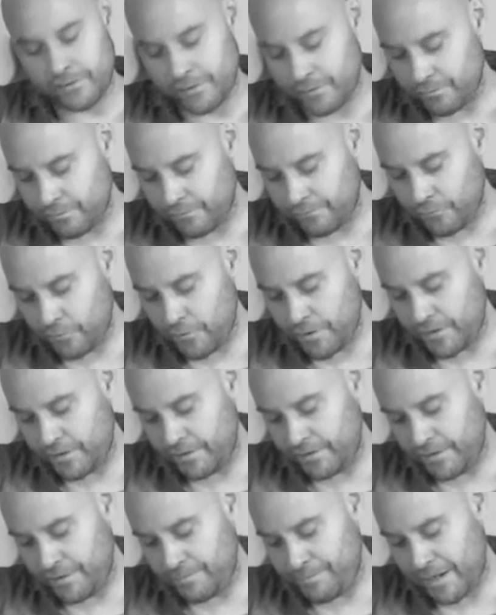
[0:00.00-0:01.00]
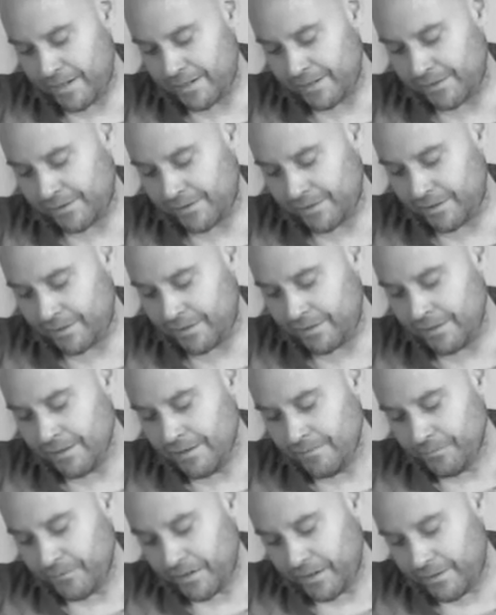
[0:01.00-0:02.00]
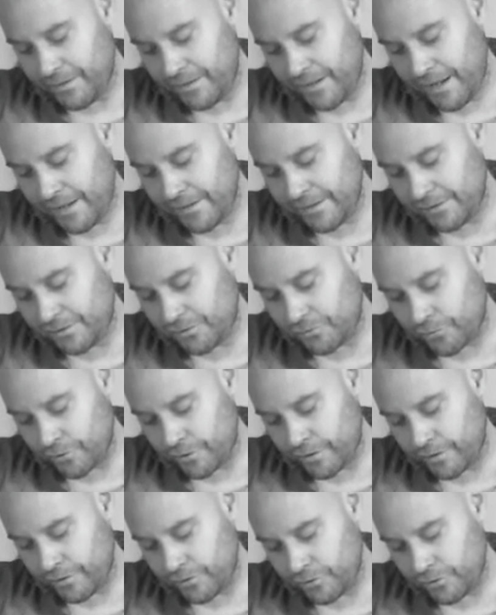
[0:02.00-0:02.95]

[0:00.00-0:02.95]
so you're avoiding the bass E and the A string,